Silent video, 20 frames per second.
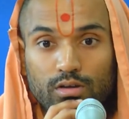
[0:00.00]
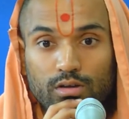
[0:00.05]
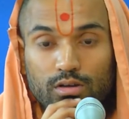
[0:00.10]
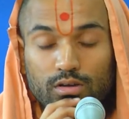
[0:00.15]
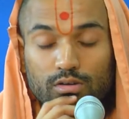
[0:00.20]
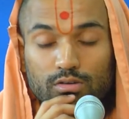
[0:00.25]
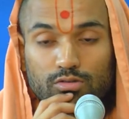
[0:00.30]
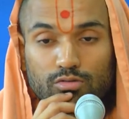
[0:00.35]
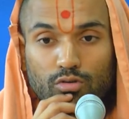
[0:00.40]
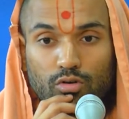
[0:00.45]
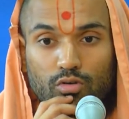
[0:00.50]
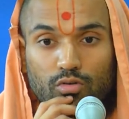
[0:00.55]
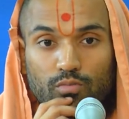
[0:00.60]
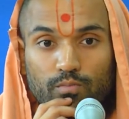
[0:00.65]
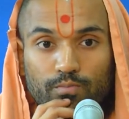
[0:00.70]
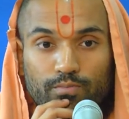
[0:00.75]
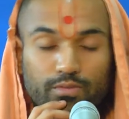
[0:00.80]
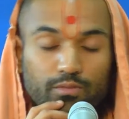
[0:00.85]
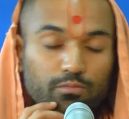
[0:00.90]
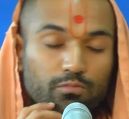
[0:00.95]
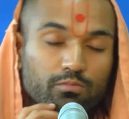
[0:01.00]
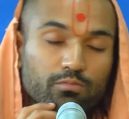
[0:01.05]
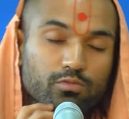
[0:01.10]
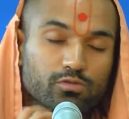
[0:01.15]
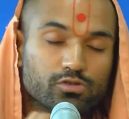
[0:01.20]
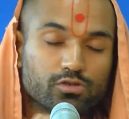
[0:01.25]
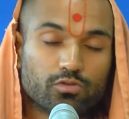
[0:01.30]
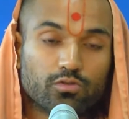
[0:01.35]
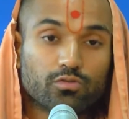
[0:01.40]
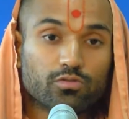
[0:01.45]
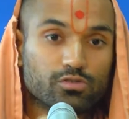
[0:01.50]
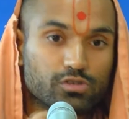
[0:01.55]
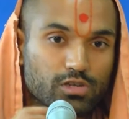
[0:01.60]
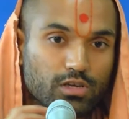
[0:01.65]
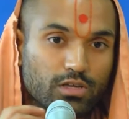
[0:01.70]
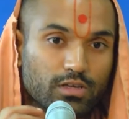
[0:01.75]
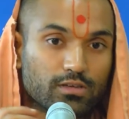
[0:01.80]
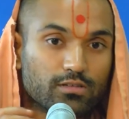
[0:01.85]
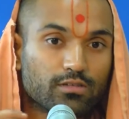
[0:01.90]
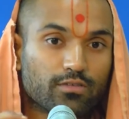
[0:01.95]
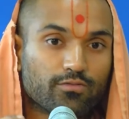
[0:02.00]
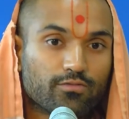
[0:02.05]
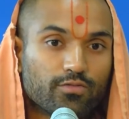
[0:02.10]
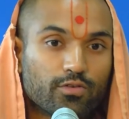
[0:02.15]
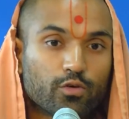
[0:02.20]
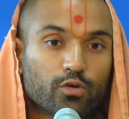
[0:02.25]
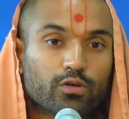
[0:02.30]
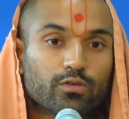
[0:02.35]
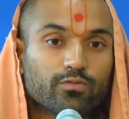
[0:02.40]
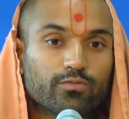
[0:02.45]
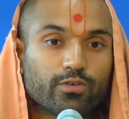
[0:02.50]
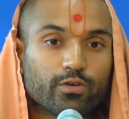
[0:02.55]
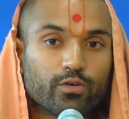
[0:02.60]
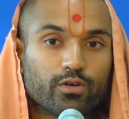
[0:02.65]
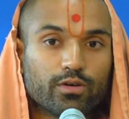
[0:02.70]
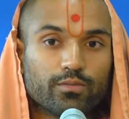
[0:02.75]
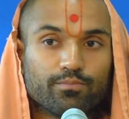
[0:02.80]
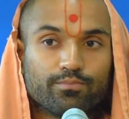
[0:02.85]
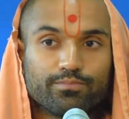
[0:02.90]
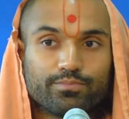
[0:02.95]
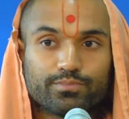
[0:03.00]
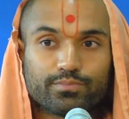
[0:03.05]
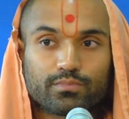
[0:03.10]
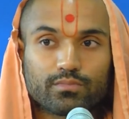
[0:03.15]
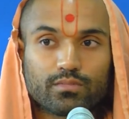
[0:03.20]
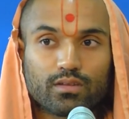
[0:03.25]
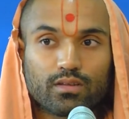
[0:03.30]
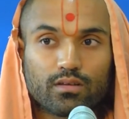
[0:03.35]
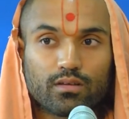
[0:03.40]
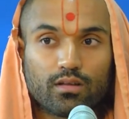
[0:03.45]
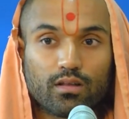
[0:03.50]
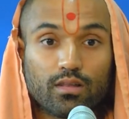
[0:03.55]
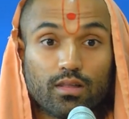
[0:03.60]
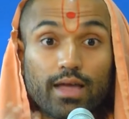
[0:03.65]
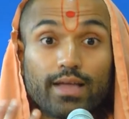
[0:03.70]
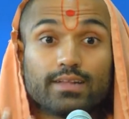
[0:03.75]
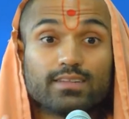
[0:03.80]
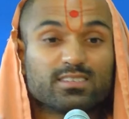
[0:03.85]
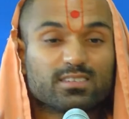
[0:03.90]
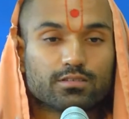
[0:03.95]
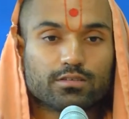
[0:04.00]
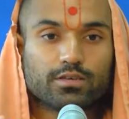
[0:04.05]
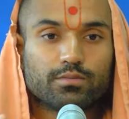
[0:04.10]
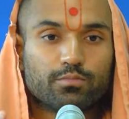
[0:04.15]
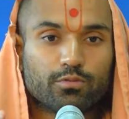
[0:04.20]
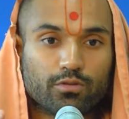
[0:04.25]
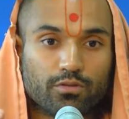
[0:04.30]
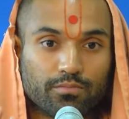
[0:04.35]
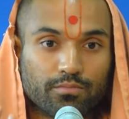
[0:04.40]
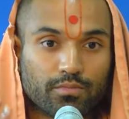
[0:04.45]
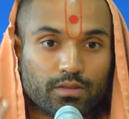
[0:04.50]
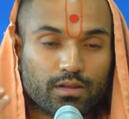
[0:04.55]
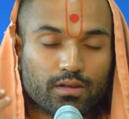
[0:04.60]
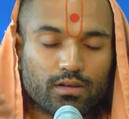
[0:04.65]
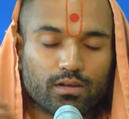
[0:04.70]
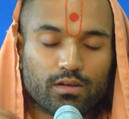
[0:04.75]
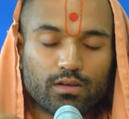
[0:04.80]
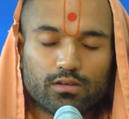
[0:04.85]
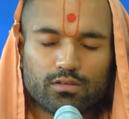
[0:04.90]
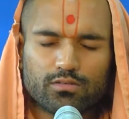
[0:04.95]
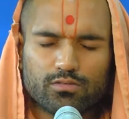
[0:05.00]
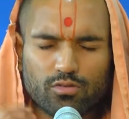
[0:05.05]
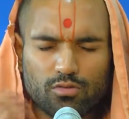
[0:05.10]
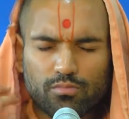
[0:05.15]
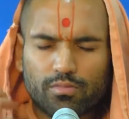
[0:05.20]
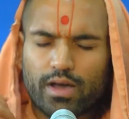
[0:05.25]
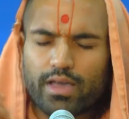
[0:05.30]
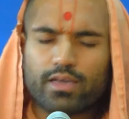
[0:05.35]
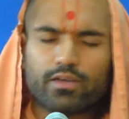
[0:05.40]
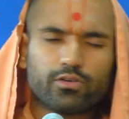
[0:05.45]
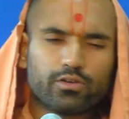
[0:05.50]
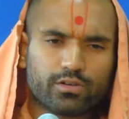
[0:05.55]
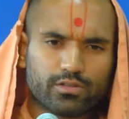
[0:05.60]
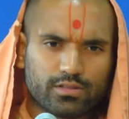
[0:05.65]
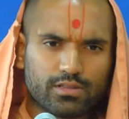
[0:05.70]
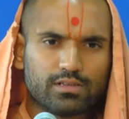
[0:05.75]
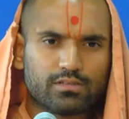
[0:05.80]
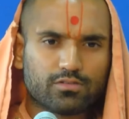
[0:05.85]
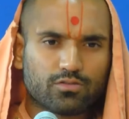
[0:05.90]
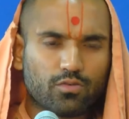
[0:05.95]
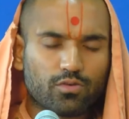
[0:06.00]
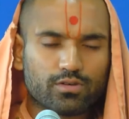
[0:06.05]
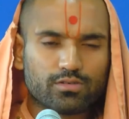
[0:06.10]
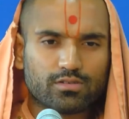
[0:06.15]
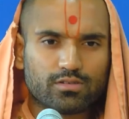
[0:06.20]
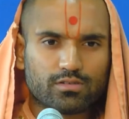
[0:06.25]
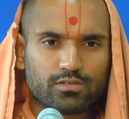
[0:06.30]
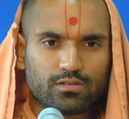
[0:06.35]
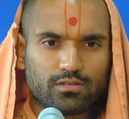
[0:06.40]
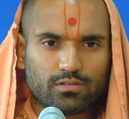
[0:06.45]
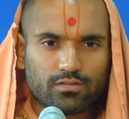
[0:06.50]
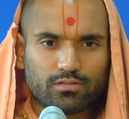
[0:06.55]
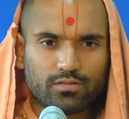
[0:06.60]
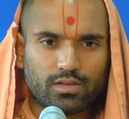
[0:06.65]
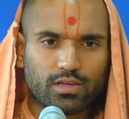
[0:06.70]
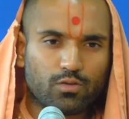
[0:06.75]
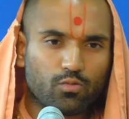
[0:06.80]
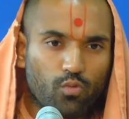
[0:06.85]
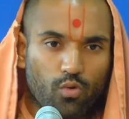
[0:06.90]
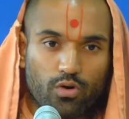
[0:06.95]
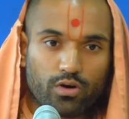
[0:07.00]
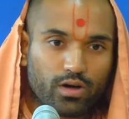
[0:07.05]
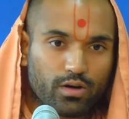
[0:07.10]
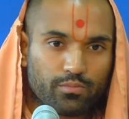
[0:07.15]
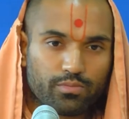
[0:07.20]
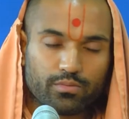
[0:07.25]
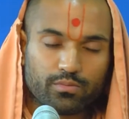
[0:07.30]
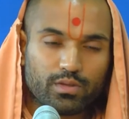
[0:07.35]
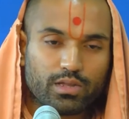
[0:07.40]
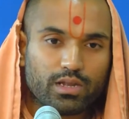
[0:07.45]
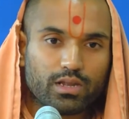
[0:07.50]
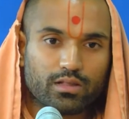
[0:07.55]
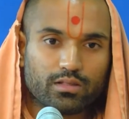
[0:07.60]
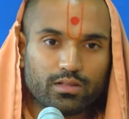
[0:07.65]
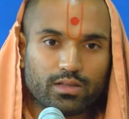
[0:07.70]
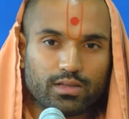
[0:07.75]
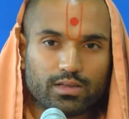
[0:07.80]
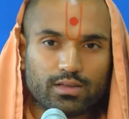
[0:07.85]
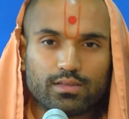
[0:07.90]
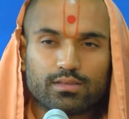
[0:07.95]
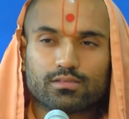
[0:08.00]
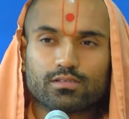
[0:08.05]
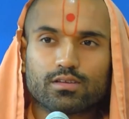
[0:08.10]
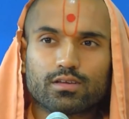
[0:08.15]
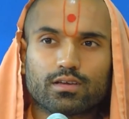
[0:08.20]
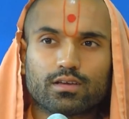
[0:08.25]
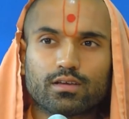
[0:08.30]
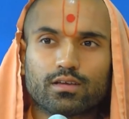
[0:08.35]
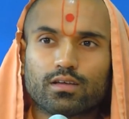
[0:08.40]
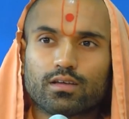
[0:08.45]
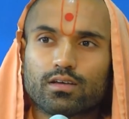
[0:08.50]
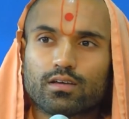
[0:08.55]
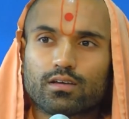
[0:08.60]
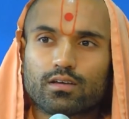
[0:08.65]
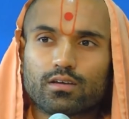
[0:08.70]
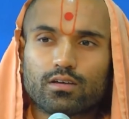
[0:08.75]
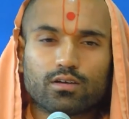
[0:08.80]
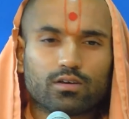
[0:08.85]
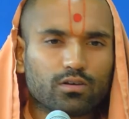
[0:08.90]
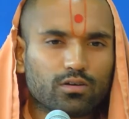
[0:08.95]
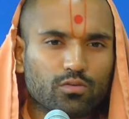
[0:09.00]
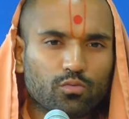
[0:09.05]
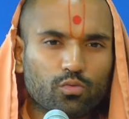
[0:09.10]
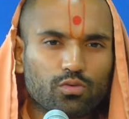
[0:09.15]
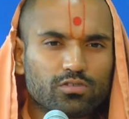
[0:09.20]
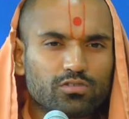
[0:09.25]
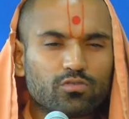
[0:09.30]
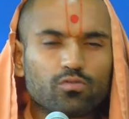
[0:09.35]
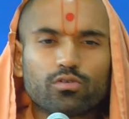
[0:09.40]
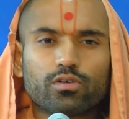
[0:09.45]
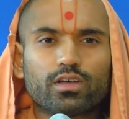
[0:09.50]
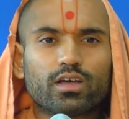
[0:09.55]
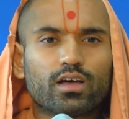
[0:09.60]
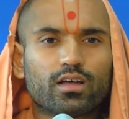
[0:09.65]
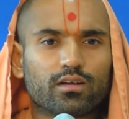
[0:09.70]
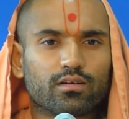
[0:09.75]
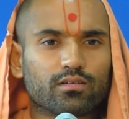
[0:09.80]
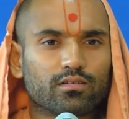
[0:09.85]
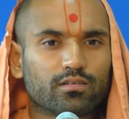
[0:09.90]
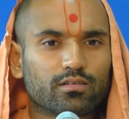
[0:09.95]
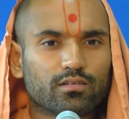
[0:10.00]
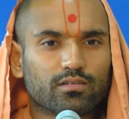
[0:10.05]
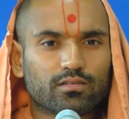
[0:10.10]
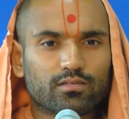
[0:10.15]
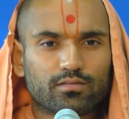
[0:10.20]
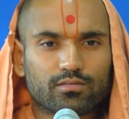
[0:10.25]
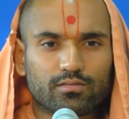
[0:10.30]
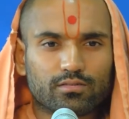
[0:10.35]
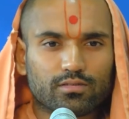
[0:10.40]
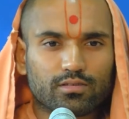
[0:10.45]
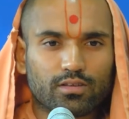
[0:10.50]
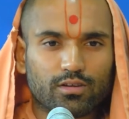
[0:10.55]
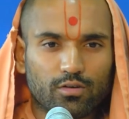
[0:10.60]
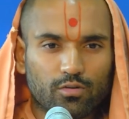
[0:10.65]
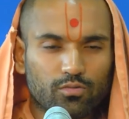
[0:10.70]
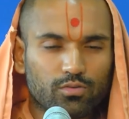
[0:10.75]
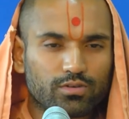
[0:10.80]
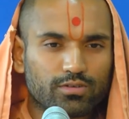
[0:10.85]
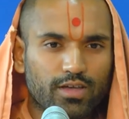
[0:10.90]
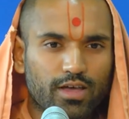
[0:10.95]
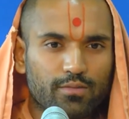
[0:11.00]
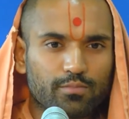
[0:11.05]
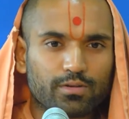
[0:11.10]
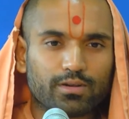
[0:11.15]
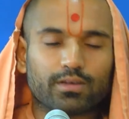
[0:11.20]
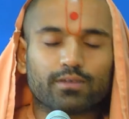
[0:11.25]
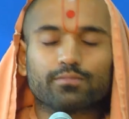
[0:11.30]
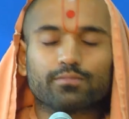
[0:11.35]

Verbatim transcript: So, Puja Guruji, he's a very, very light sleeper. So, by hearing these noises, he woke up immediately and he's like, What's going on? You know, what's happening?